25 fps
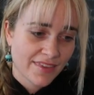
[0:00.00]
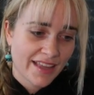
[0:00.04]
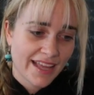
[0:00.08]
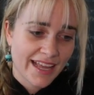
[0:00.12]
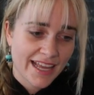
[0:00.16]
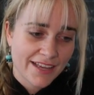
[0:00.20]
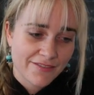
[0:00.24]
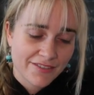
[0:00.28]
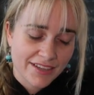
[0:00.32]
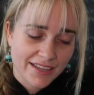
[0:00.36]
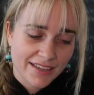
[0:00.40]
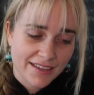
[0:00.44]
They
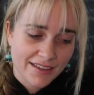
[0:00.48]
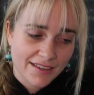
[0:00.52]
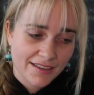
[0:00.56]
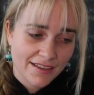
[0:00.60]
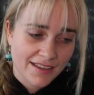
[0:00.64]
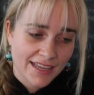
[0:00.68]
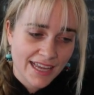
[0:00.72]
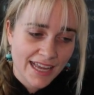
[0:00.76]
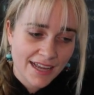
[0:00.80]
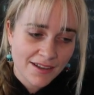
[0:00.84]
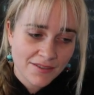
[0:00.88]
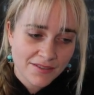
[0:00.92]
have a
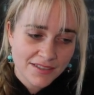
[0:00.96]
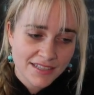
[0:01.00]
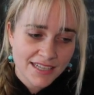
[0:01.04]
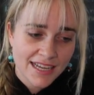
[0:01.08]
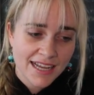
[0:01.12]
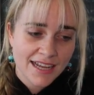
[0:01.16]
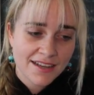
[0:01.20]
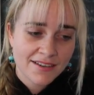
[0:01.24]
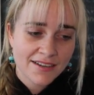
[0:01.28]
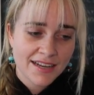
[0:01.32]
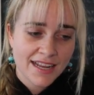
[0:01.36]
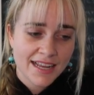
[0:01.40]

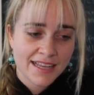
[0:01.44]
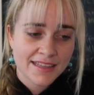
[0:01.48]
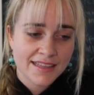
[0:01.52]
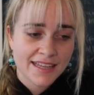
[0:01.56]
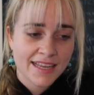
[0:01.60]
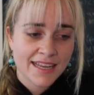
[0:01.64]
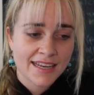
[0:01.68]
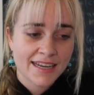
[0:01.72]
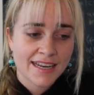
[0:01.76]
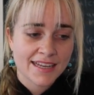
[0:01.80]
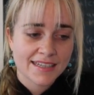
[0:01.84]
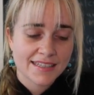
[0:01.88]
countdown, and
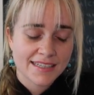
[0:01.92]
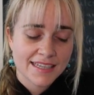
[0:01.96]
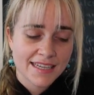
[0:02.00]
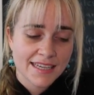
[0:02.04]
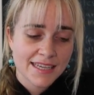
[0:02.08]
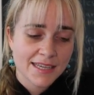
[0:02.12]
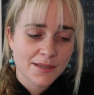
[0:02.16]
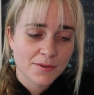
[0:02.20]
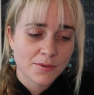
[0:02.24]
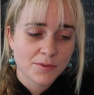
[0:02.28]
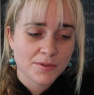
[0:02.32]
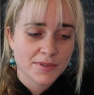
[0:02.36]
then at
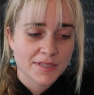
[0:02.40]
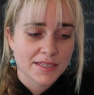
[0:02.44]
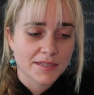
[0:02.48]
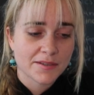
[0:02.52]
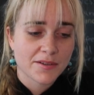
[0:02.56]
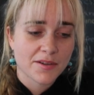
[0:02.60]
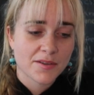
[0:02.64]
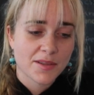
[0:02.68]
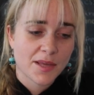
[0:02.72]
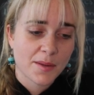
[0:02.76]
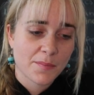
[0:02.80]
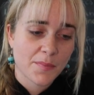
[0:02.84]
t equals
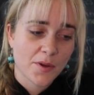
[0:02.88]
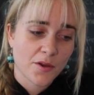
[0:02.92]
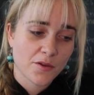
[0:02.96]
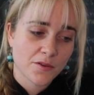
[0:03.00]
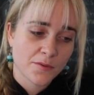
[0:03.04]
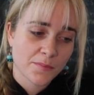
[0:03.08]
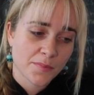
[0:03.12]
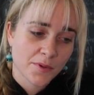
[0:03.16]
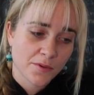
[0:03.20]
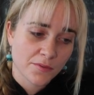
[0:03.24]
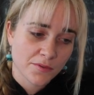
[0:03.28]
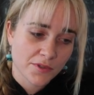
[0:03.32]
0 they
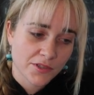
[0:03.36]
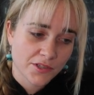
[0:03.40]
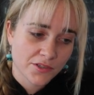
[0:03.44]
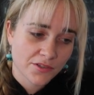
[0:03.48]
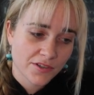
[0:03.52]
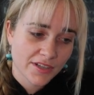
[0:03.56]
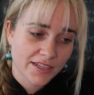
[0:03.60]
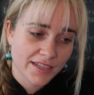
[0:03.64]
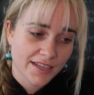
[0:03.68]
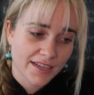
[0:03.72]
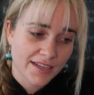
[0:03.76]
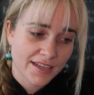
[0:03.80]
both pull the
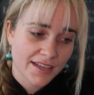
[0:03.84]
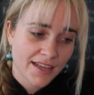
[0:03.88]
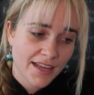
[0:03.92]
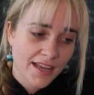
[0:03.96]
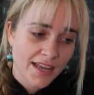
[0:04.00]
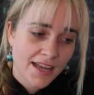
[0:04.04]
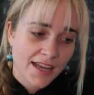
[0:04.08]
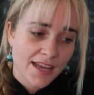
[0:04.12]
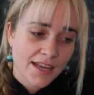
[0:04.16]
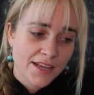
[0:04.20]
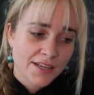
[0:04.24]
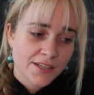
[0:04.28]
trigger.
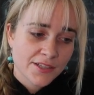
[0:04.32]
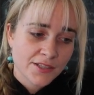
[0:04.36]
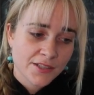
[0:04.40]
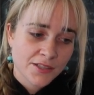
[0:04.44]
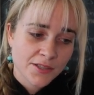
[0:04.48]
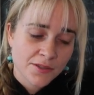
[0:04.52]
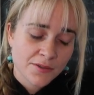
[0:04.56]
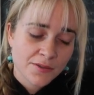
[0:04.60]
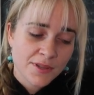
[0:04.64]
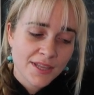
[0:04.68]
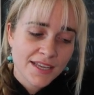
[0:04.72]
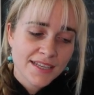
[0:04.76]

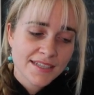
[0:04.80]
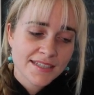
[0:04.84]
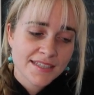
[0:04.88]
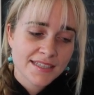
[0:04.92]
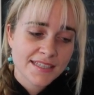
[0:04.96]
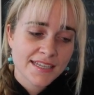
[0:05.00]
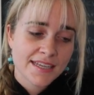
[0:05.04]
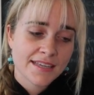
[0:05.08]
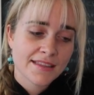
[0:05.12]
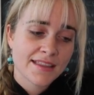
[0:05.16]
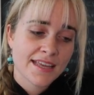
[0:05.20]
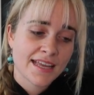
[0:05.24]
Do they
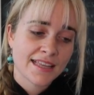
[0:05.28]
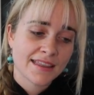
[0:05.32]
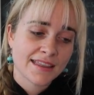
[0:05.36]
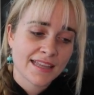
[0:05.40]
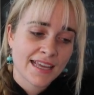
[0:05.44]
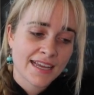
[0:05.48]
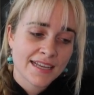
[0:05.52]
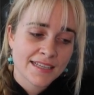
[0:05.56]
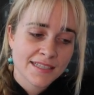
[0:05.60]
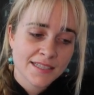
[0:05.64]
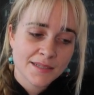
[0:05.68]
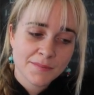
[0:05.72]
see their
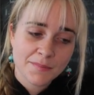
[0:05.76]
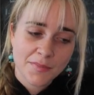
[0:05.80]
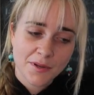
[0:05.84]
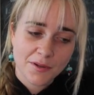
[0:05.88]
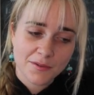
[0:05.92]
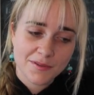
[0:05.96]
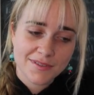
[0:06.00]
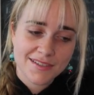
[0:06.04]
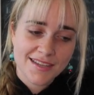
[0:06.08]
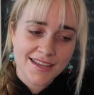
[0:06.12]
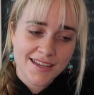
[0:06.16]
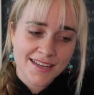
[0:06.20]
laser
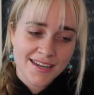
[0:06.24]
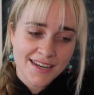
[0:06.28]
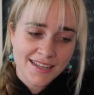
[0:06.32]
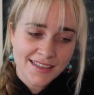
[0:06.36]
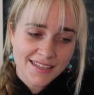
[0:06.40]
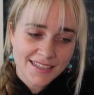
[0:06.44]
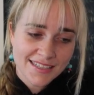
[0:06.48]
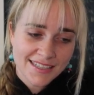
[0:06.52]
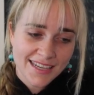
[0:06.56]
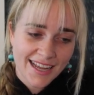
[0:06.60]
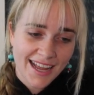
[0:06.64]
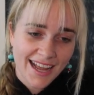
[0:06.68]
bolts
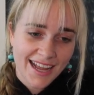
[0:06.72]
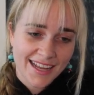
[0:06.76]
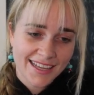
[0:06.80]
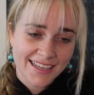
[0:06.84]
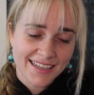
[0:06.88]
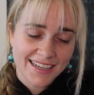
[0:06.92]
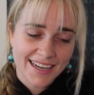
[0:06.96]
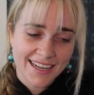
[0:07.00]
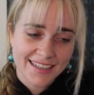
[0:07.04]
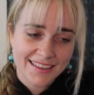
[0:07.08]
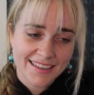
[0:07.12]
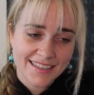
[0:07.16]
hitting the
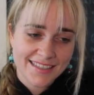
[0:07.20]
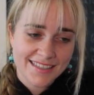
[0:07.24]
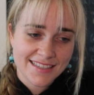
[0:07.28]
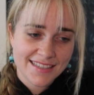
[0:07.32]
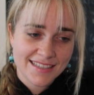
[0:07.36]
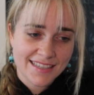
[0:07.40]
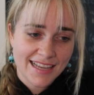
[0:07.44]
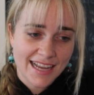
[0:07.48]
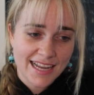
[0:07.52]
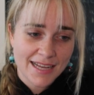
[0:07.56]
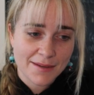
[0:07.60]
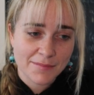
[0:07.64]
target at the
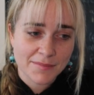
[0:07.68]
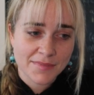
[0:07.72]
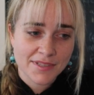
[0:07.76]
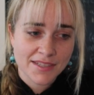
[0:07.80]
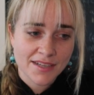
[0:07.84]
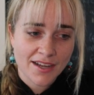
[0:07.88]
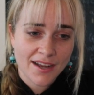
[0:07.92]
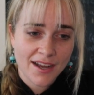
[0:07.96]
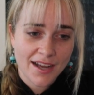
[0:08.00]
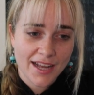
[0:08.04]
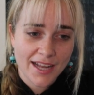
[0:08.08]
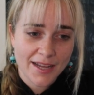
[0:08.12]
same
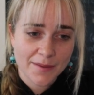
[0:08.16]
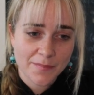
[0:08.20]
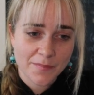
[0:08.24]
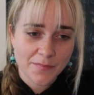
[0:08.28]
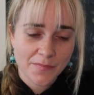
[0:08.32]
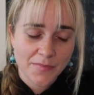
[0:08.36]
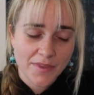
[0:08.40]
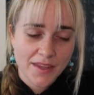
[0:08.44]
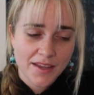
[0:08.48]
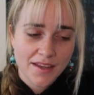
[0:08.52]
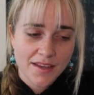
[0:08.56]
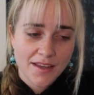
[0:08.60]

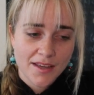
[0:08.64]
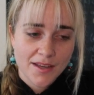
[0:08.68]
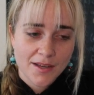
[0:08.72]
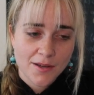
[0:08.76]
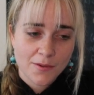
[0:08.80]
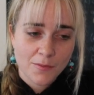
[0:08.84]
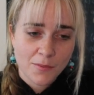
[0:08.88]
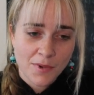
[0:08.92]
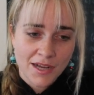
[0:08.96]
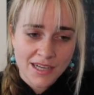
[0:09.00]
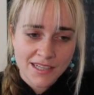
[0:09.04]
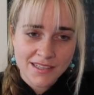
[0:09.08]
time?
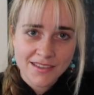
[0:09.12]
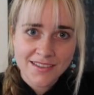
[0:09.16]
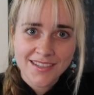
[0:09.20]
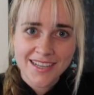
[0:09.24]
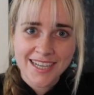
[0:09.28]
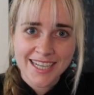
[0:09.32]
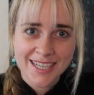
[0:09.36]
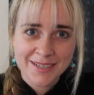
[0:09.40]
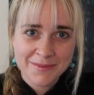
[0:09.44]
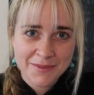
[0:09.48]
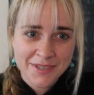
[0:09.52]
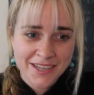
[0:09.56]

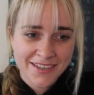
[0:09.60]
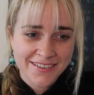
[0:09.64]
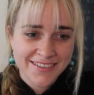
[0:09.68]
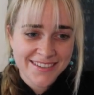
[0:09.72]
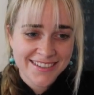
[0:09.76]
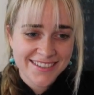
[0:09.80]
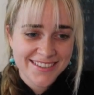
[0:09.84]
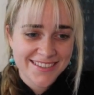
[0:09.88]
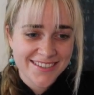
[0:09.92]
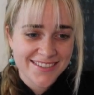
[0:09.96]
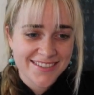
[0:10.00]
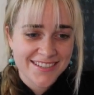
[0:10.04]
Well, I'm
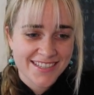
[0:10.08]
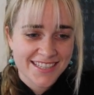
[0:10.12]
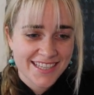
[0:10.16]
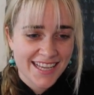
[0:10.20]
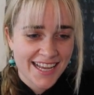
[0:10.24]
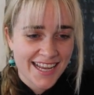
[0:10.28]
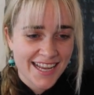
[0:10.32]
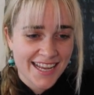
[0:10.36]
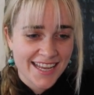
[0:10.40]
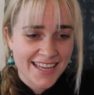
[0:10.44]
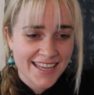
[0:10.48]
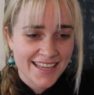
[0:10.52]
going to
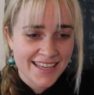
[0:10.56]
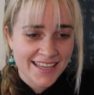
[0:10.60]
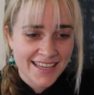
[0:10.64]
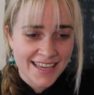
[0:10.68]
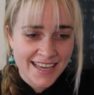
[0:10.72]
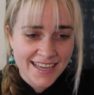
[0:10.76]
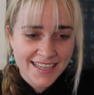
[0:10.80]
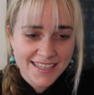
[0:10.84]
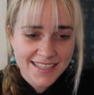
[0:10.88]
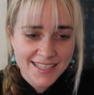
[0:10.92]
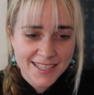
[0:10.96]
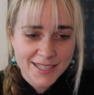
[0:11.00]
say
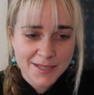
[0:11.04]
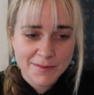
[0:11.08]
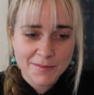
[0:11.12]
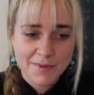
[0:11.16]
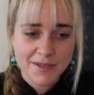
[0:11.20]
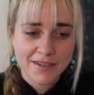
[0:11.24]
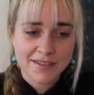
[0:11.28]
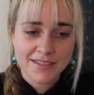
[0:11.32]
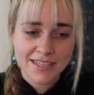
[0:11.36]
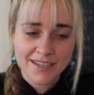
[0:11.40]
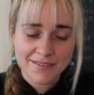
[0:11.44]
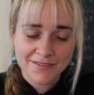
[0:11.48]
yes,
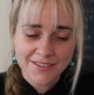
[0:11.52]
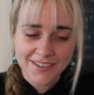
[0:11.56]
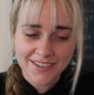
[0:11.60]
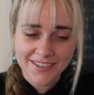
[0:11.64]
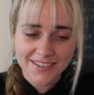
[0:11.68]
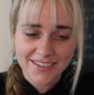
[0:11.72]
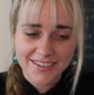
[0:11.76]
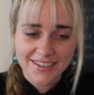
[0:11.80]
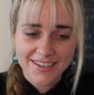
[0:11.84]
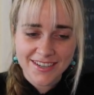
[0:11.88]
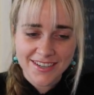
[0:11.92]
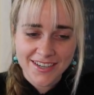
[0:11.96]
because I've
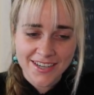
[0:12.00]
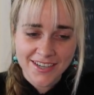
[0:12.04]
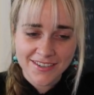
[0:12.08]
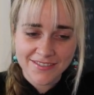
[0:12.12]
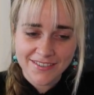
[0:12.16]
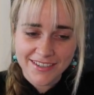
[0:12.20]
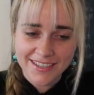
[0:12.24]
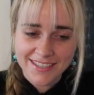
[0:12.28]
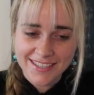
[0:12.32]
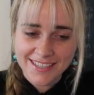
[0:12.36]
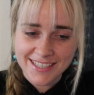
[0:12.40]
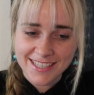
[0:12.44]
got no
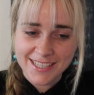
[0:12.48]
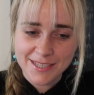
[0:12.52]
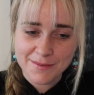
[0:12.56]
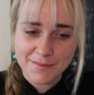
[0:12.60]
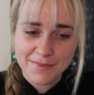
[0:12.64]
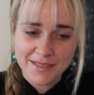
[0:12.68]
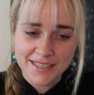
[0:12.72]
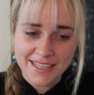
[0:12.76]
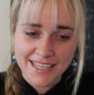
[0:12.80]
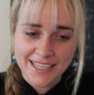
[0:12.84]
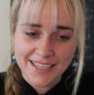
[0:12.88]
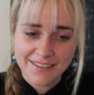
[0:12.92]
reason to
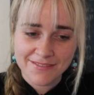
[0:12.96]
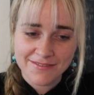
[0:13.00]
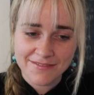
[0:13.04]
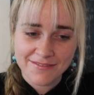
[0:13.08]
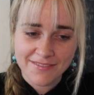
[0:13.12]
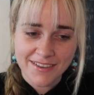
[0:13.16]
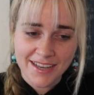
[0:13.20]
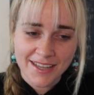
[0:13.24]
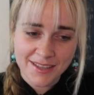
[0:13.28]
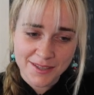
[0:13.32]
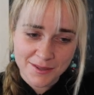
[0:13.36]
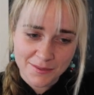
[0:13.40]
believe
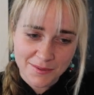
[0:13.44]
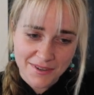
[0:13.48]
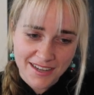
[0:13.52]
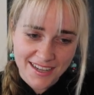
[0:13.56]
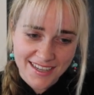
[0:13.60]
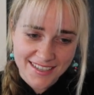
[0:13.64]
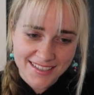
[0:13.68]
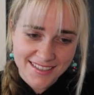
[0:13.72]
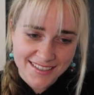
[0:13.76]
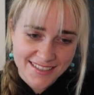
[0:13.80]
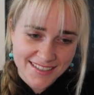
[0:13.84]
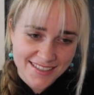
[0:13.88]

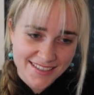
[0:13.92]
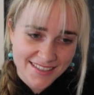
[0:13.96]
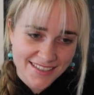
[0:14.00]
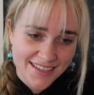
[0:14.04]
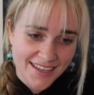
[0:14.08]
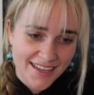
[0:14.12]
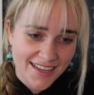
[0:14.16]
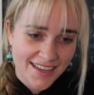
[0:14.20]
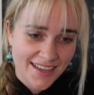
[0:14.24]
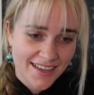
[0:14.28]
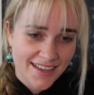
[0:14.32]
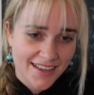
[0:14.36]
otherwise.
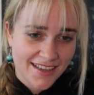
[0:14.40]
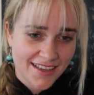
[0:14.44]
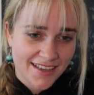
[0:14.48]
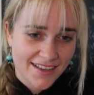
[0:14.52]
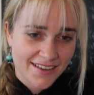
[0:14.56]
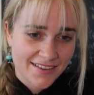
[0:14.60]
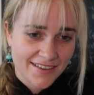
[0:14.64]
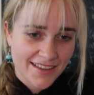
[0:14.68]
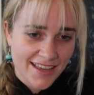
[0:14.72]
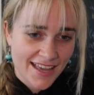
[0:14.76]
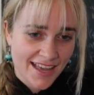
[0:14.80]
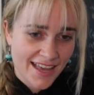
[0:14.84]

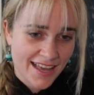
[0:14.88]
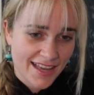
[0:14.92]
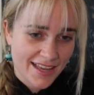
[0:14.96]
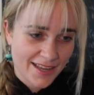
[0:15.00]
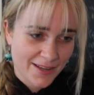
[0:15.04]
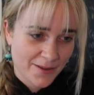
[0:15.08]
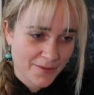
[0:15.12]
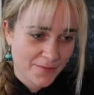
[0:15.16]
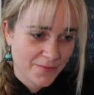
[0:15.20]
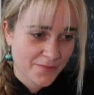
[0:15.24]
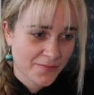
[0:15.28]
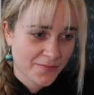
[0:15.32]
Okay.